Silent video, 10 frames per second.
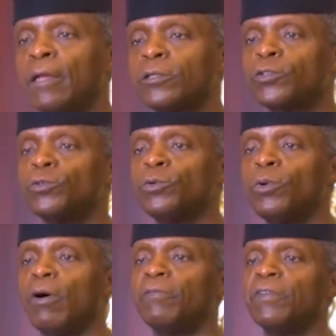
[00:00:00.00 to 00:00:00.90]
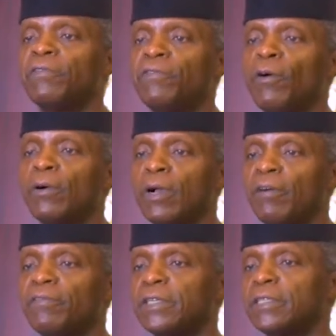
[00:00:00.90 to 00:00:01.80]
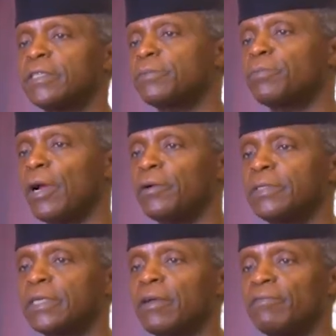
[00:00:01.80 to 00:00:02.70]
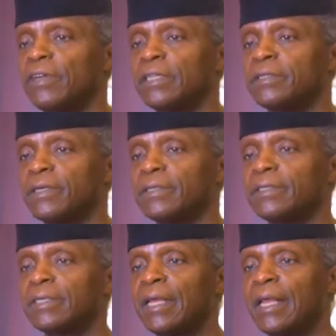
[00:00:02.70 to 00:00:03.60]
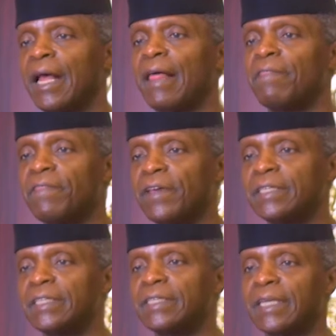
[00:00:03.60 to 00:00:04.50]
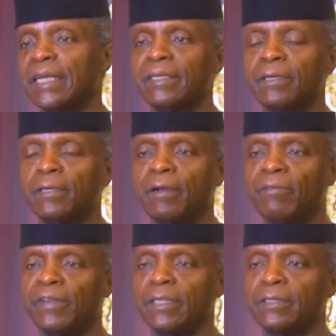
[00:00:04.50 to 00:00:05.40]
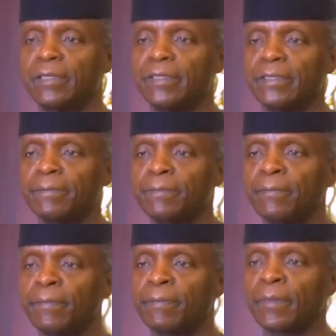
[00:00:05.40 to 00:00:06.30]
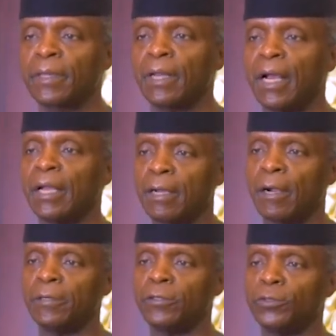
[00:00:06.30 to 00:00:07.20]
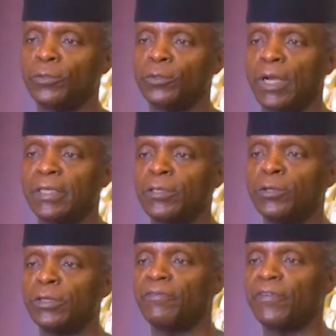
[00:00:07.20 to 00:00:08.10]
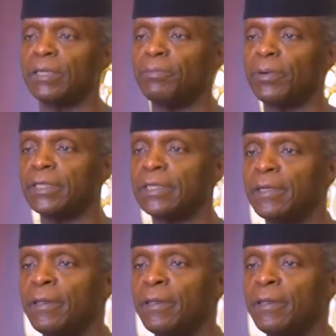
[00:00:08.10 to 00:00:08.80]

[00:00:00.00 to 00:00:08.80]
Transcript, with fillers: two of the four governance priority conventions, and 30 technical conventions. I encourage you, as a unified body,